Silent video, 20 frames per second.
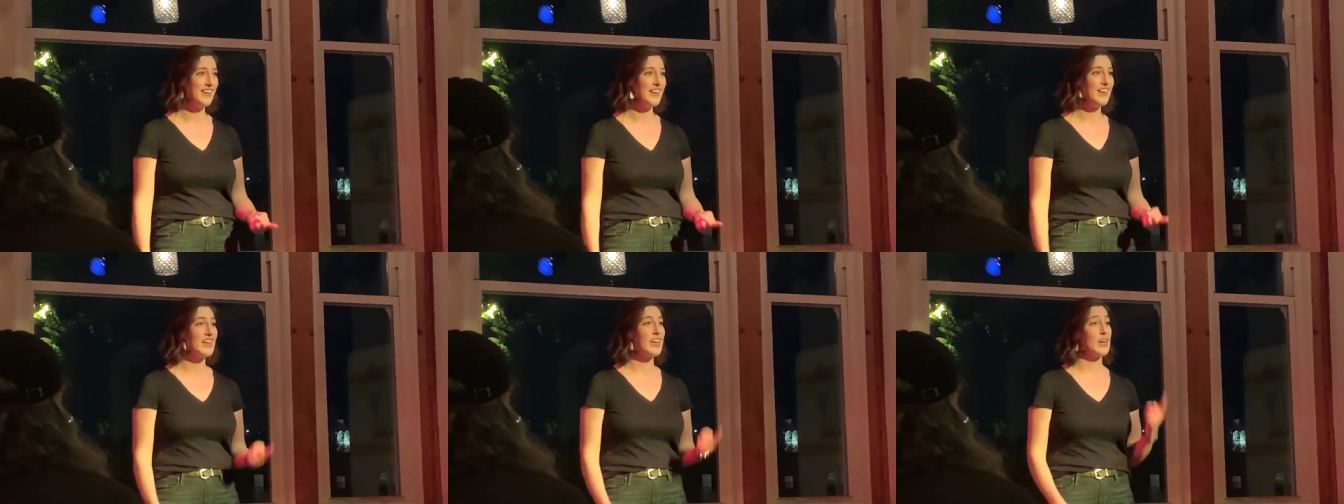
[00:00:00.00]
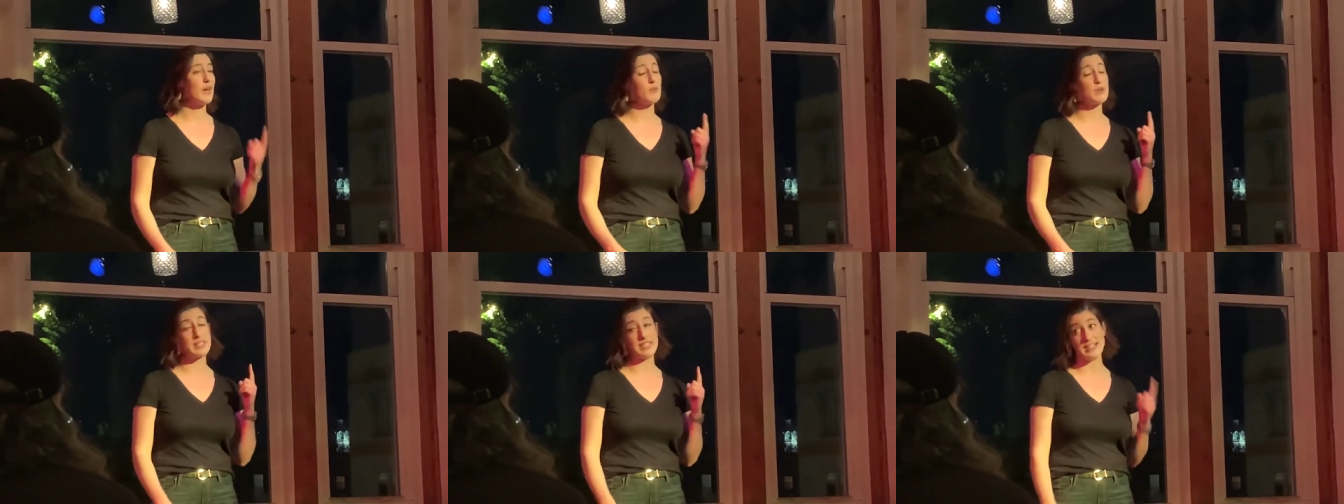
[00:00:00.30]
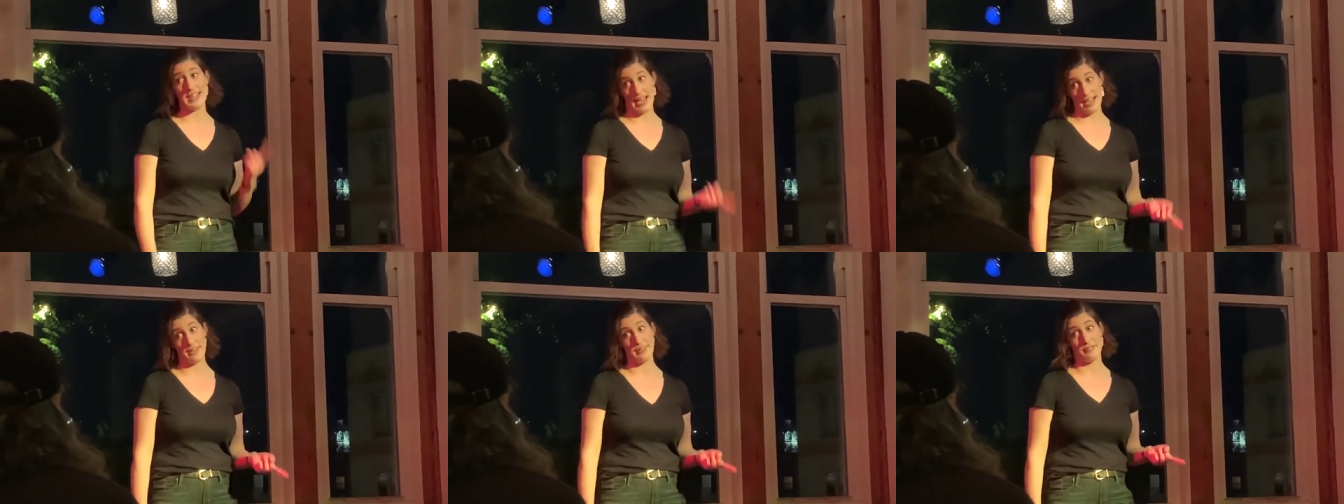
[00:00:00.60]
It was
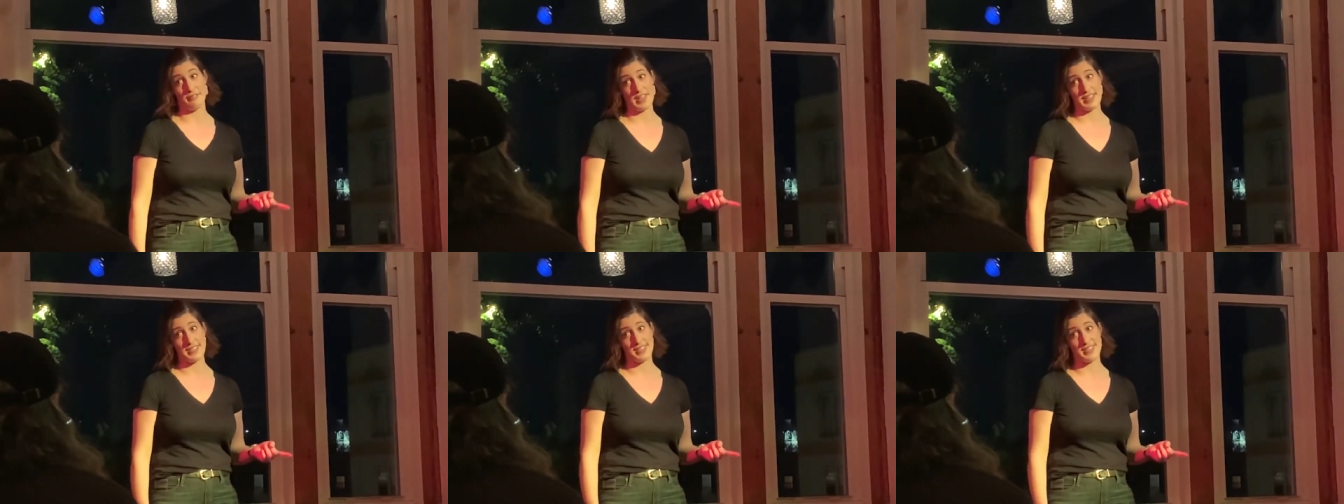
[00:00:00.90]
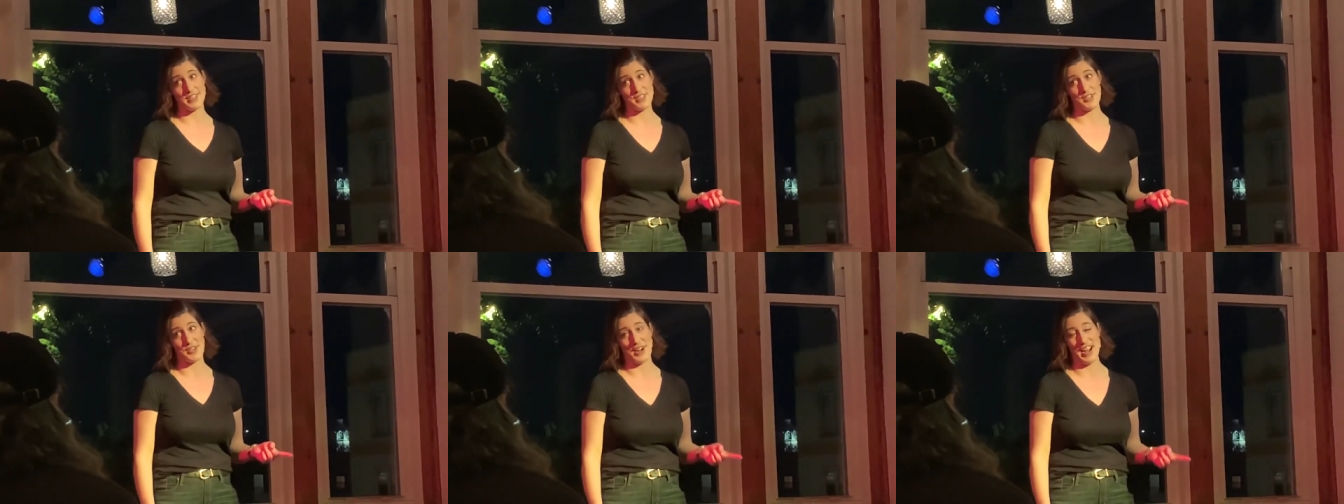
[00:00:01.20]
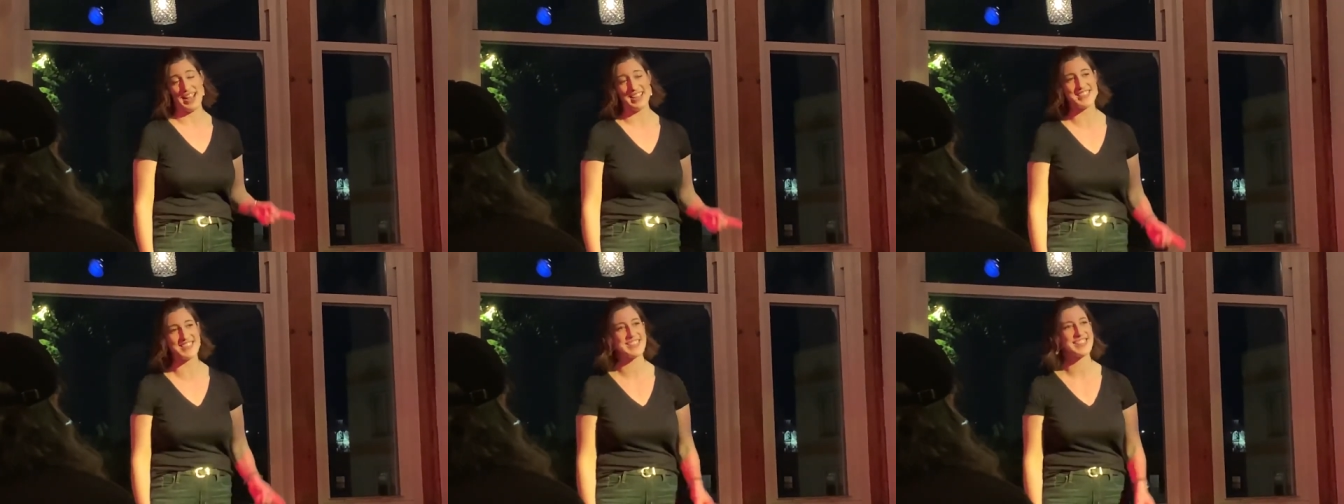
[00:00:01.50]
not a fancy
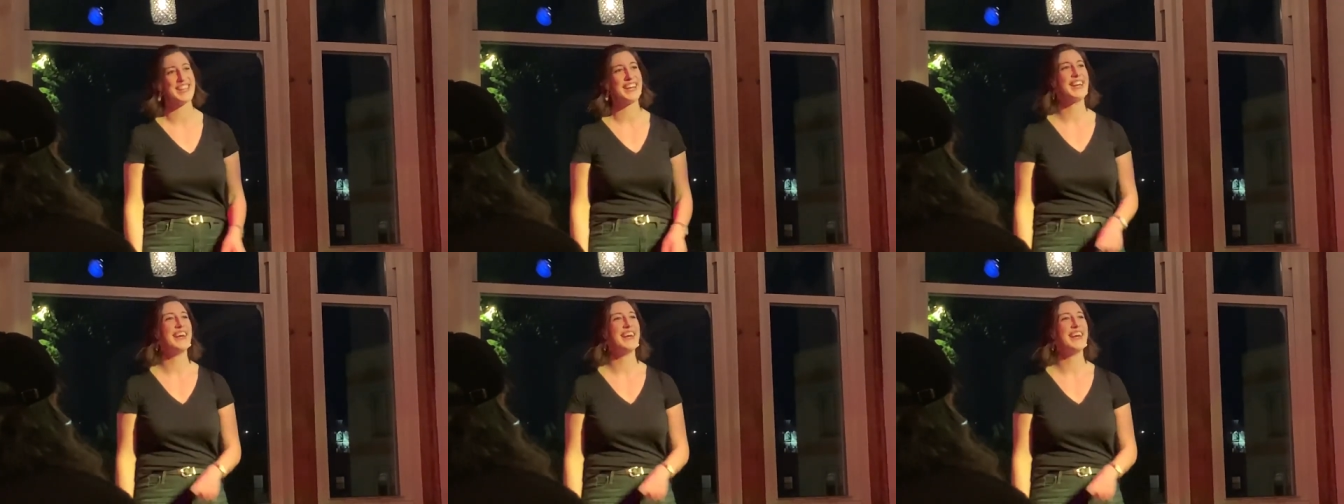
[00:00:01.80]
dress.